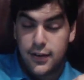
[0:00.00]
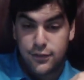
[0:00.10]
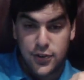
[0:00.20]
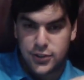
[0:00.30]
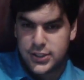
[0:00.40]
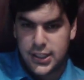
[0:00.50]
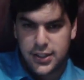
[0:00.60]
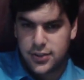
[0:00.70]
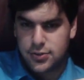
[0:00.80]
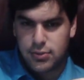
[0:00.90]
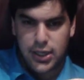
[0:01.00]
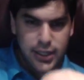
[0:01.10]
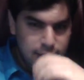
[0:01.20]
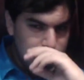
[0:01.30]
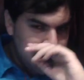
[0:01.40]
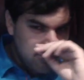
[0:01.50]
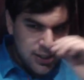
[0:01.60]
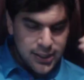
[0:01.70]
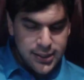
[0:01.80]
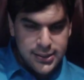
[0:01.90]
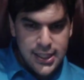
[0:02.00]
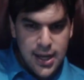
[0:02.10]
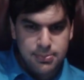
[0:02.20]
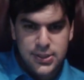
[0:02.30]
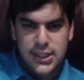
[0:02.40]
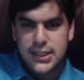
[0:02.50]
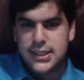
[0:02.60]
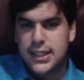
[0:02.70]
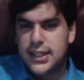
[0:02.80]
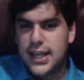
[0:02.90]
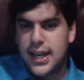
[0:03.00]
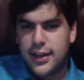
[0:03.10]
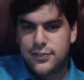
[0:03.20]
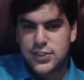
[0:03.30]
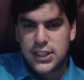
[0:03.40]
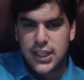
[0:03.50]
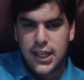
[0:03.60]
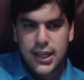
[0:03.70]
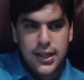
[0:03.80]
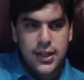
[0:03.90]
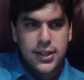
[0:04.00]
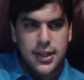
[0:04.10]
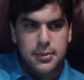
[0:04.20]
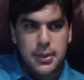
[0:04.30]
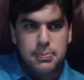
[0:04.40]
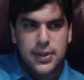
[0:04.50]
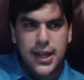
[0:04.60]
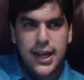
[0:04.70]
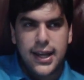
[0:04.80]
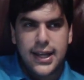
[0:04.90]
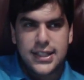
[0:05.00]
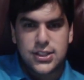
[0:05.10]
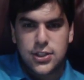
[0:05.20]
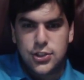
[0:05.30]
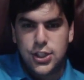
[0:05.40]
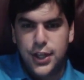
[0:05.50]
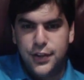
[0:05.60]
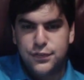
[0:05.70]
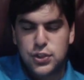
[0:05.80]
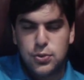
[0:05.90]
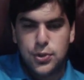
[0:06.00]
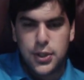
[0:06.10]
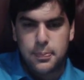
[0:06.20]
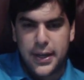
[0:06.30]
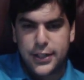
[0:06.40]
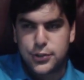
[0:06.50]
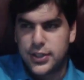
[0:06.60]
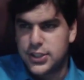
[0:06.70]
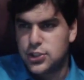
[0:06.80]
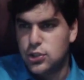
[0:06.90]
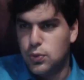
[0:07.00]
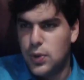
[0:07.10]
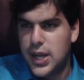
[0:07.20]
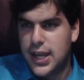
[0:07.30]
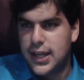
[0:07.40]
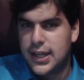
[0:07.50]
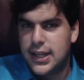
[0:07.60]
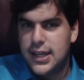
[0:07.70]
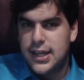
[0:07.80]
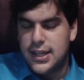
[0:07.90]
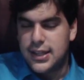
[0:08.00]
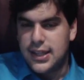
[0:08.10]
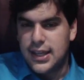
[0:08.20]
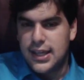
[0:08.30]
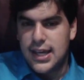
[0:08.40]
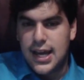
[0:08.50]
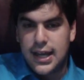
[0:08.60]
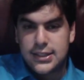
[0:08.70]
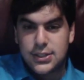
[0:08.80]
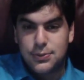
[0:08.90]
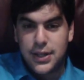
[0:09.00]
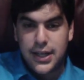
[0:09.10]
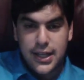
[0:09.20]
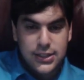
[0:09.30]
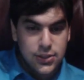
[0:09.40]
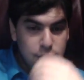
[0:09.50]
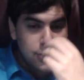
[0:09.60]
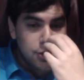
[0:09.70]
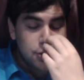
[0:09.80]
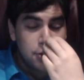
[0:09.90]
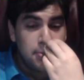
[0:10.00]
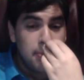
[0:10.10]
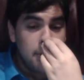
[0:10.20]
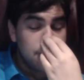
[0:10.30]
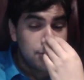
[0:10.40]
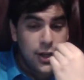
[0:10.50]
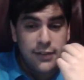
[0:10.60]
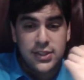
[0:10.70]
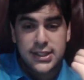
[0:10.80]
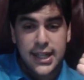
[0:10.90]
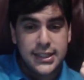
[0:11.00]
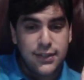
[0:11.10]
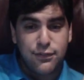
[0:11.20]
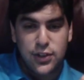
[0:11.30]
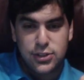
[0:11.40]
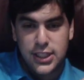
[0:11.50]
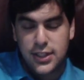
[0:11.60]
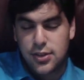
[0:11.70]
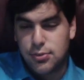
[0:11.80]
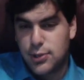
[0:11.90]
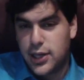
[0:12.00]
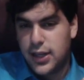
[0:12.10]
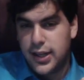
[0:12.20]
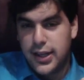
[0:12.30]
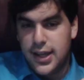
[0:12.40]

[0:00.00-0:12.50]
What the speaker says: 13-3, one of the top seeds in the AFC, going to be playing against the Chiefs or the Patriots to win the to go to the Super Bowl. So I have the Titans at 13-3.